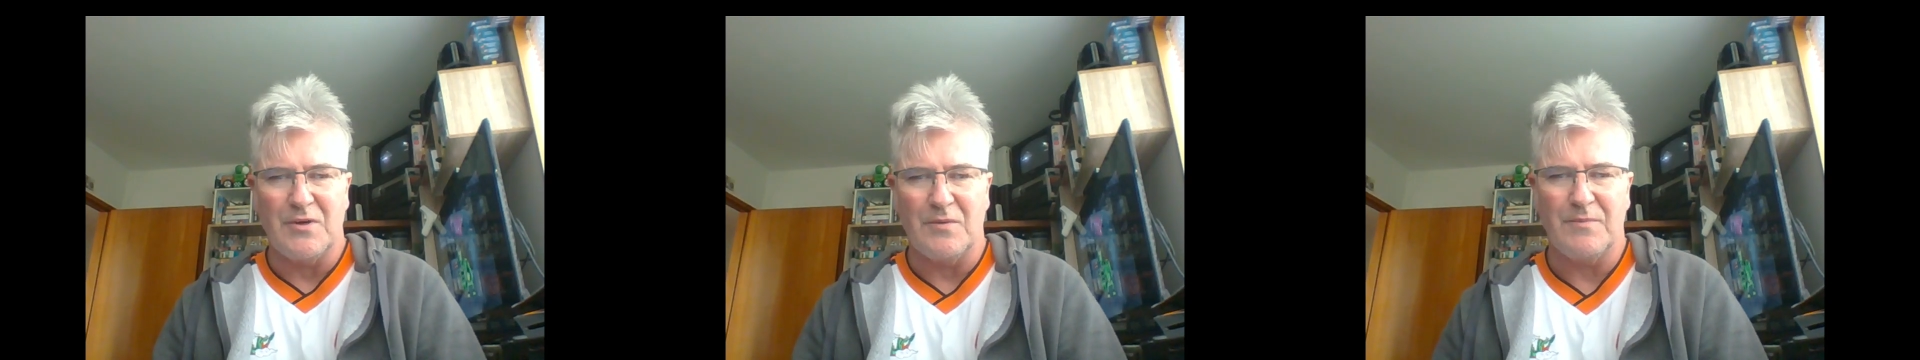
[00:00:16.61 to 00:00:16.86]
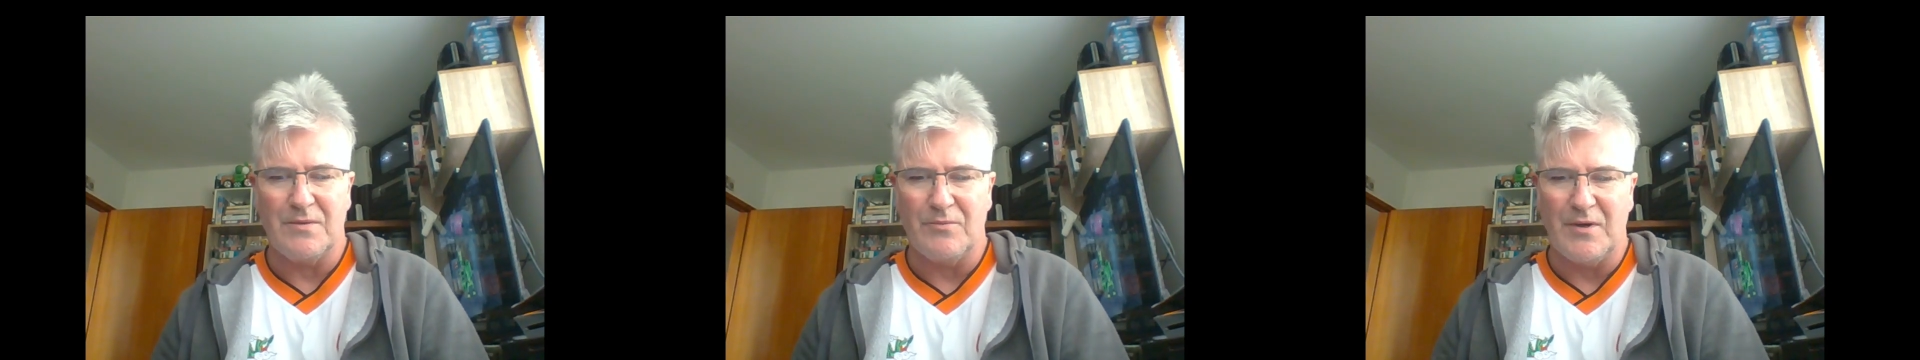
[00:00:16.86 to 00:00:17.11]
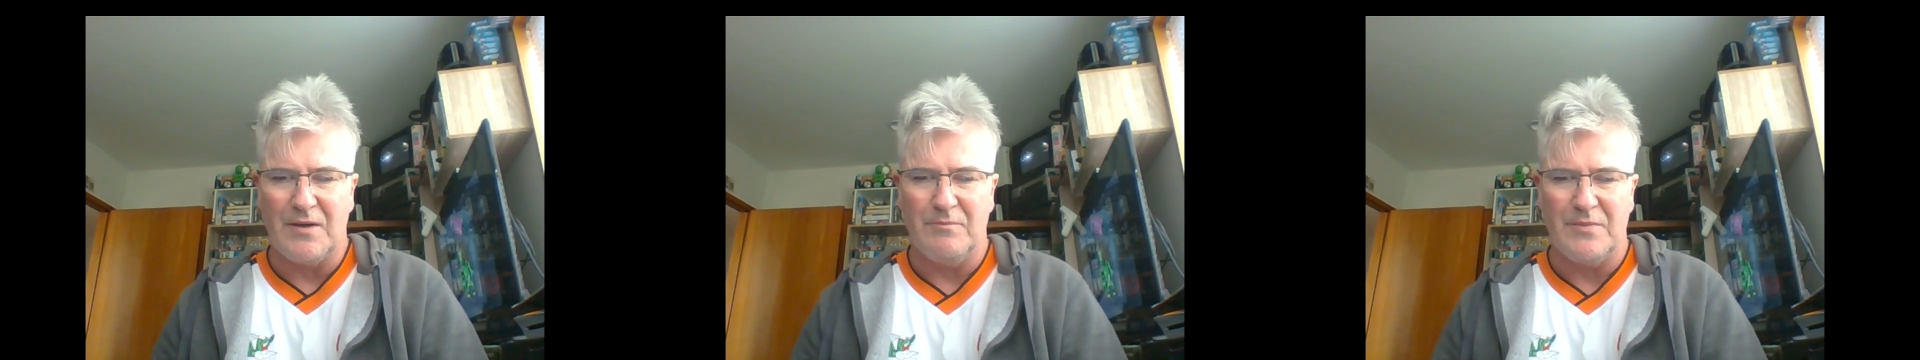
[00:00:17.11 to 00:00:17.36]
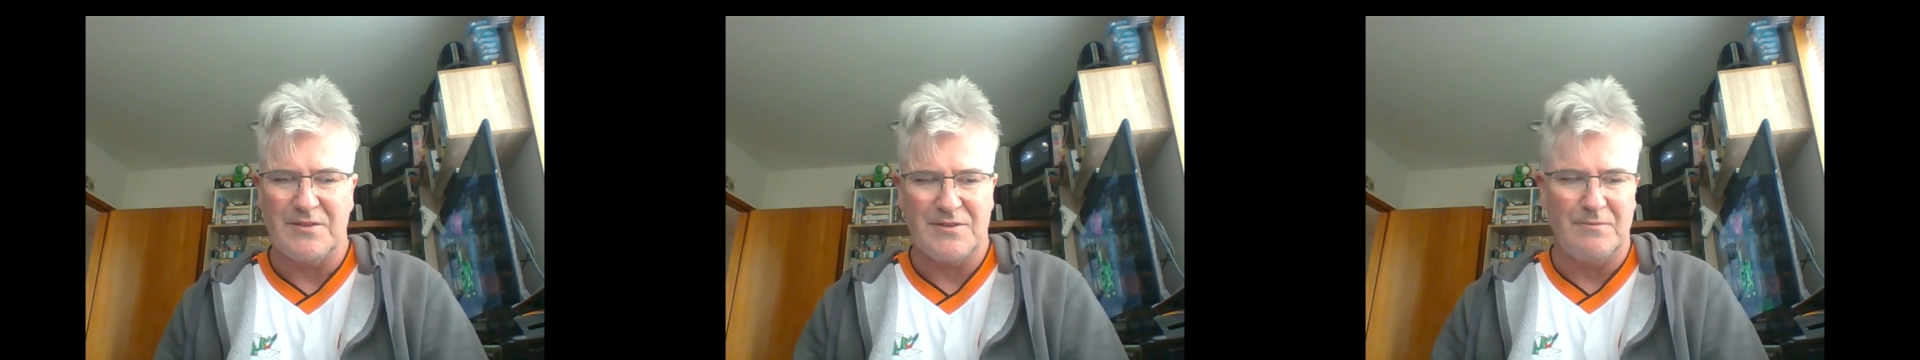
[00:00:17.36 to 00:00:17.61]
People had
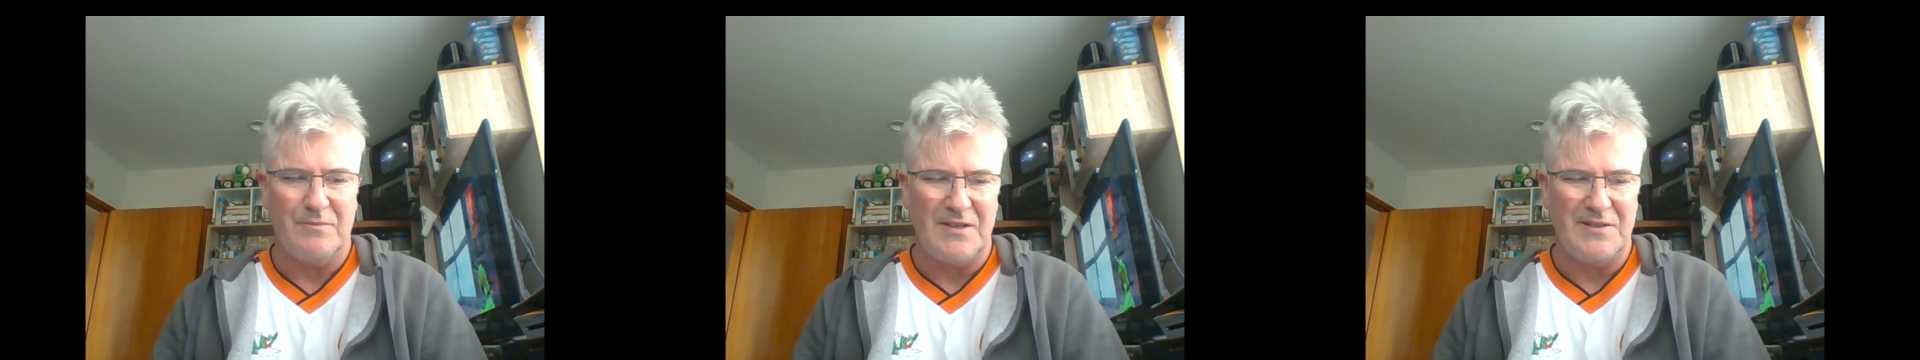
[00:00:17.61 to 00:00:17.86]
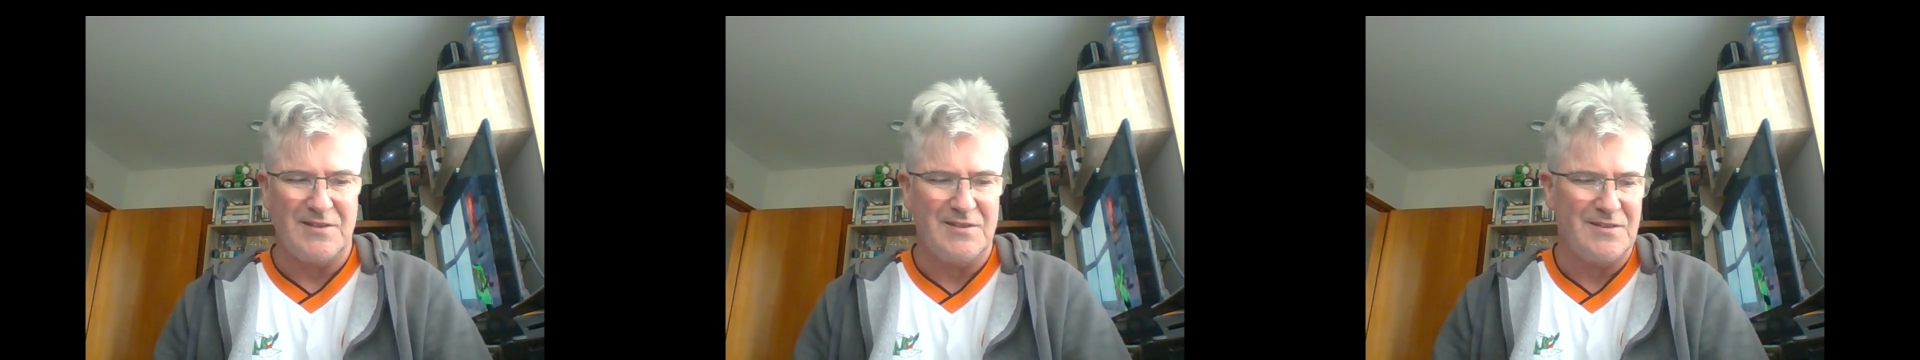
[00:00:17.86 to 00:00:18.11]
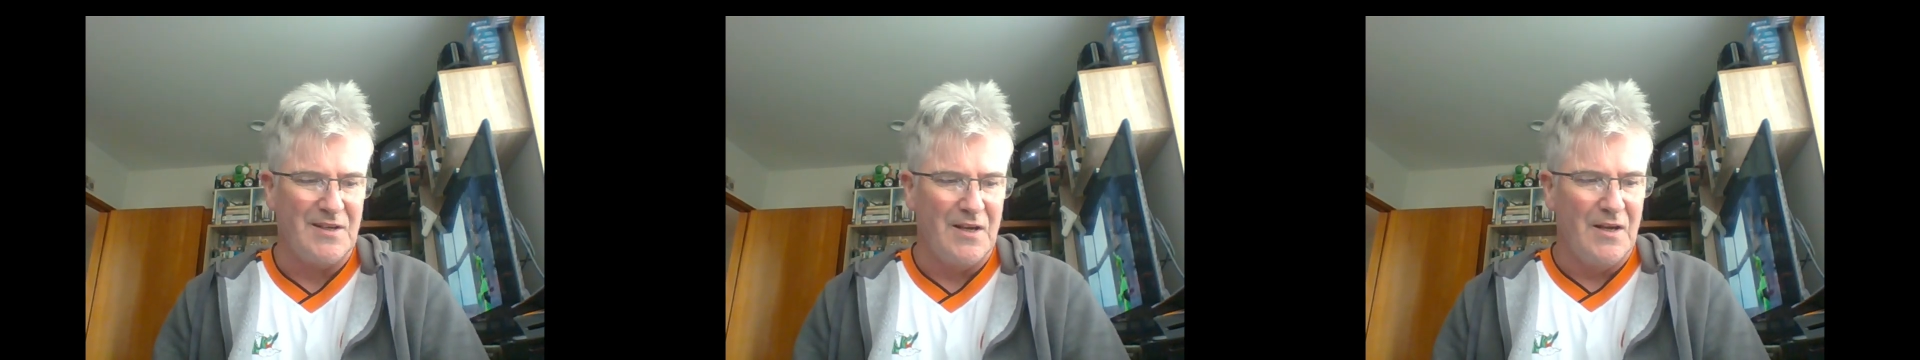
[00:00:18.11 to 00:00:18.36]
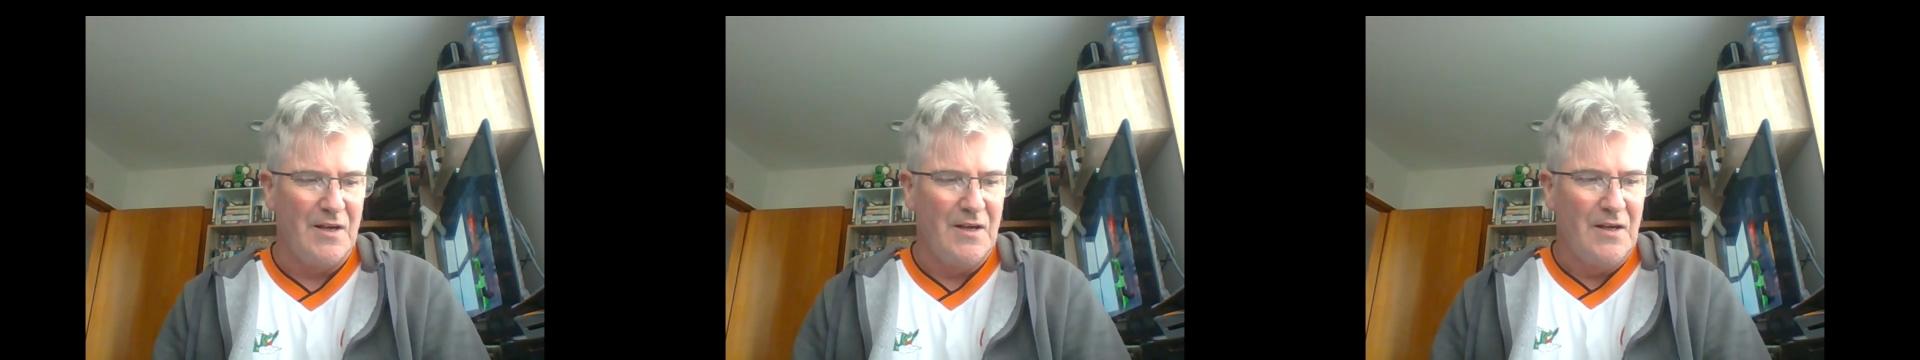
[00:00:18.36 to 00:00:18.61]
bits and pieces
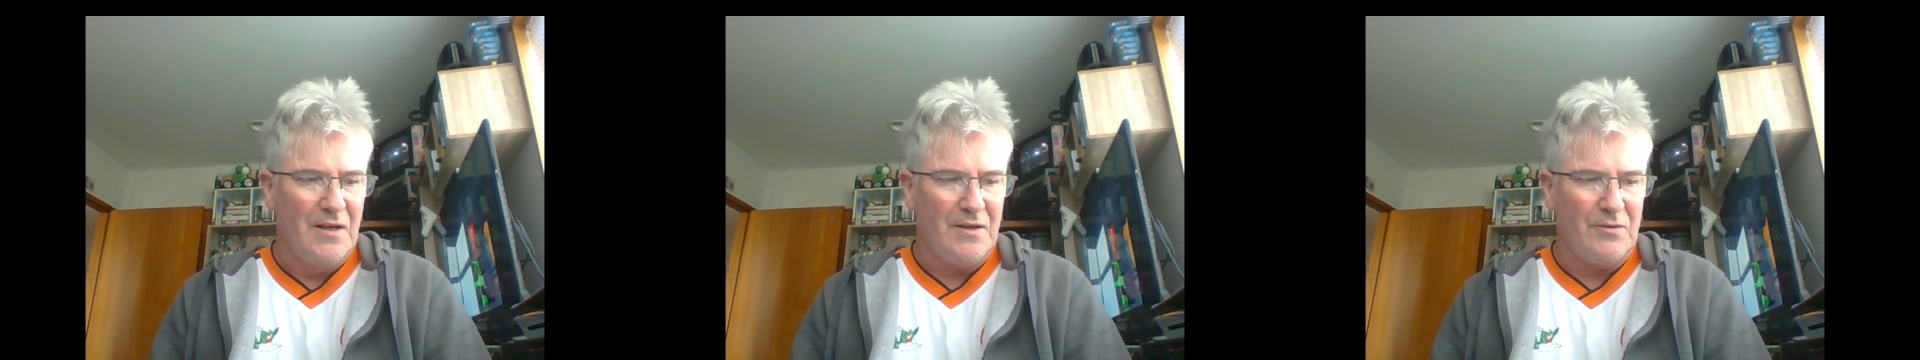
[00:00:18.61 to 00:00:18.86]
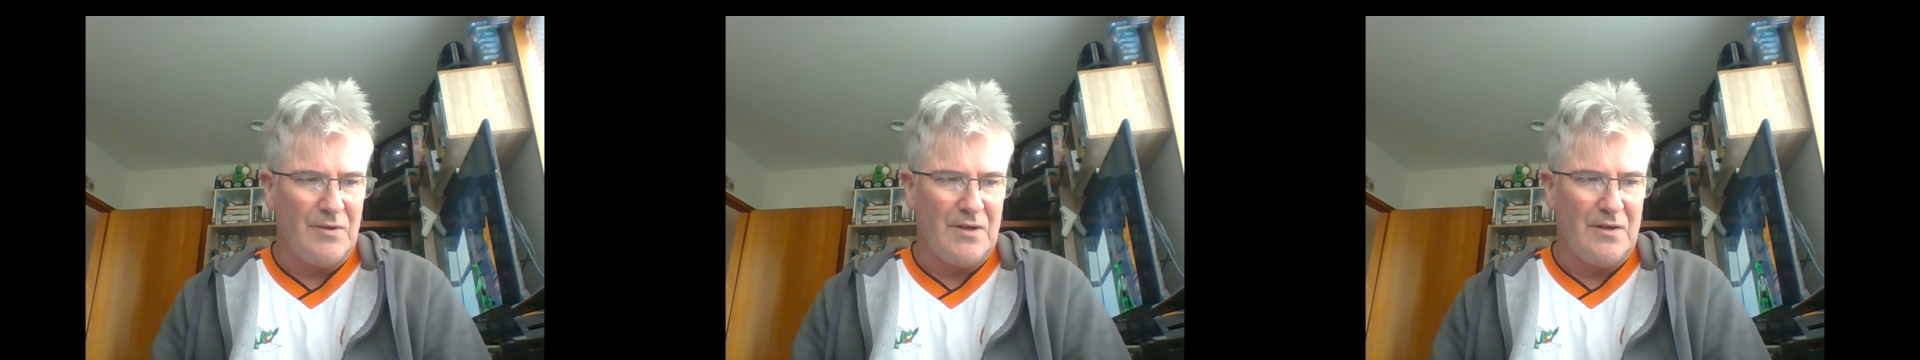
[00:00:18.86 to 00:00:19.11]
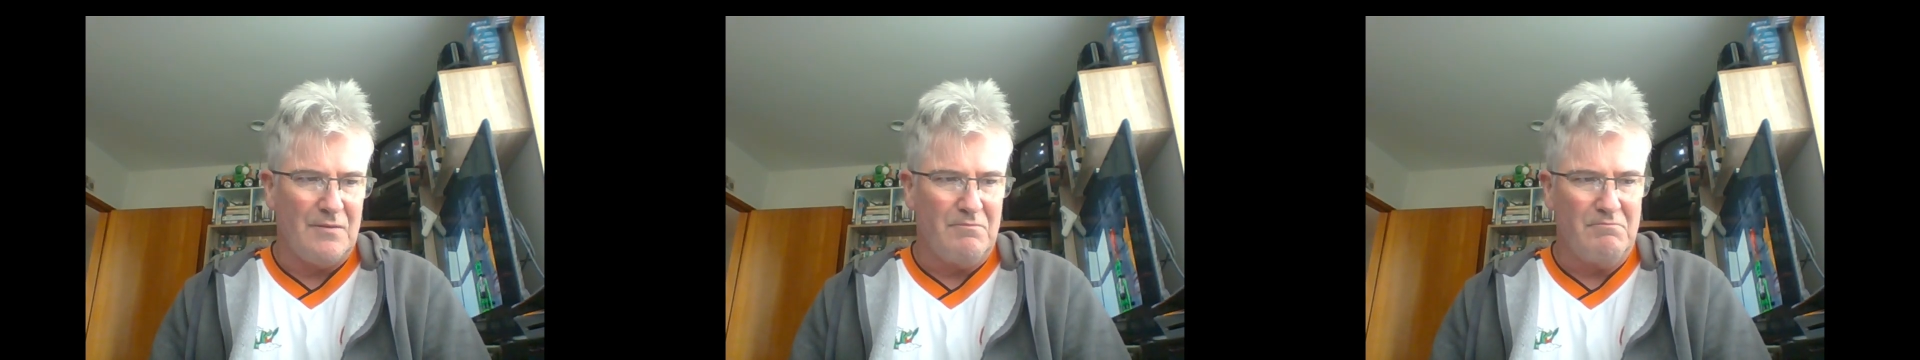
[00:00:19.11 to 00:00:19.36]
where you